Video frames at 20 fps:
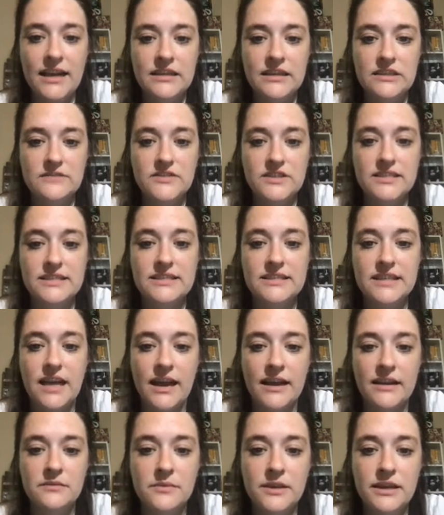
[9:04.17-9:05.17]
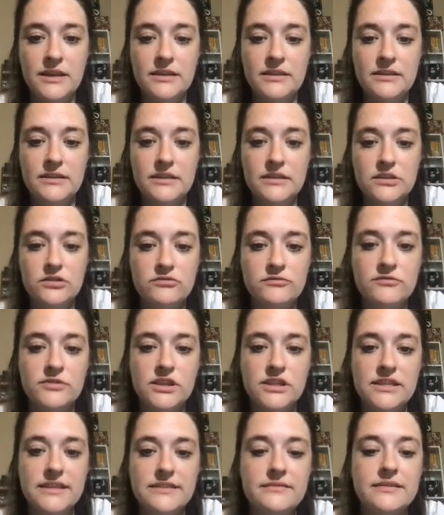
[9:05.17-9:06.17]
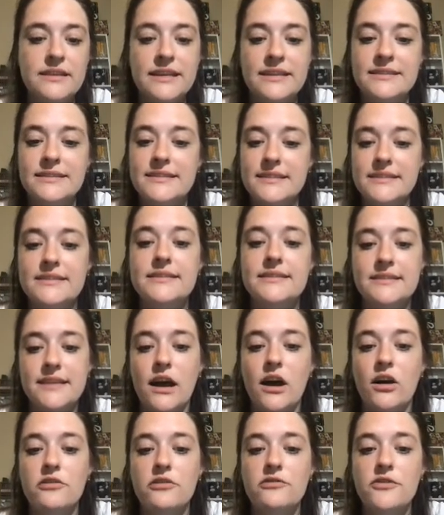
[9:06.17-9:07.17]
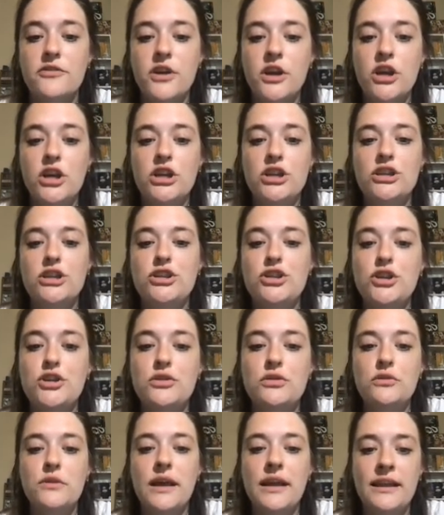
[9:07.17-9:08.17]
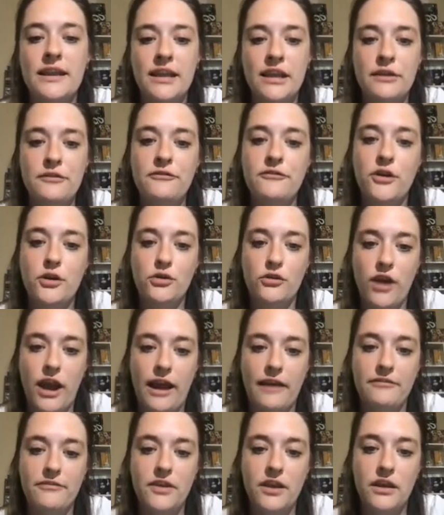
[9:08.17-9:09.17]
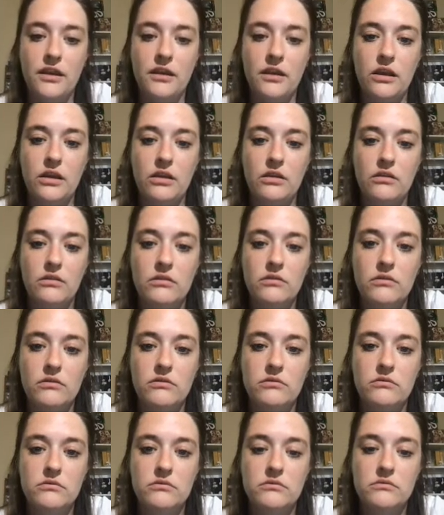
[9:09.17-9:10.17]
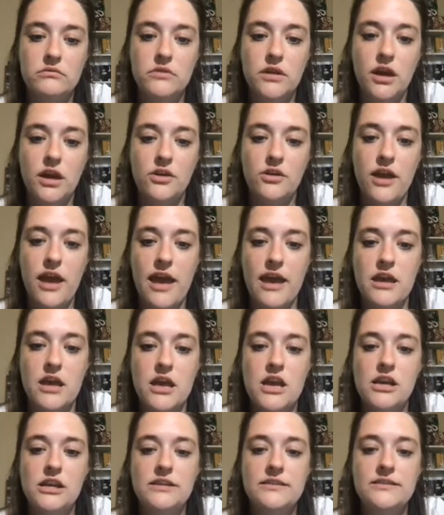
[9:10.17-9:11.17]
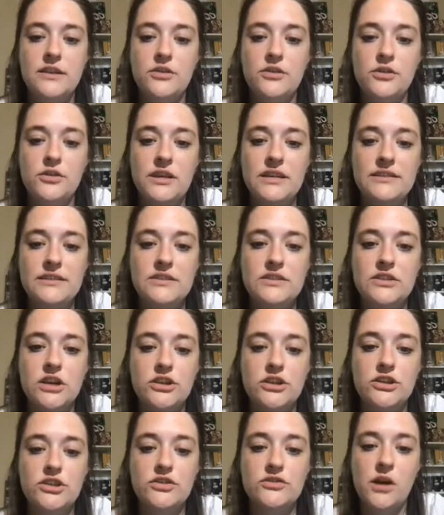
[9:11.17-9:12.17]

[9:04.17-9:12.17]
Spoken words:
of assignment really lends itself to an infographic. Okay. So you can search through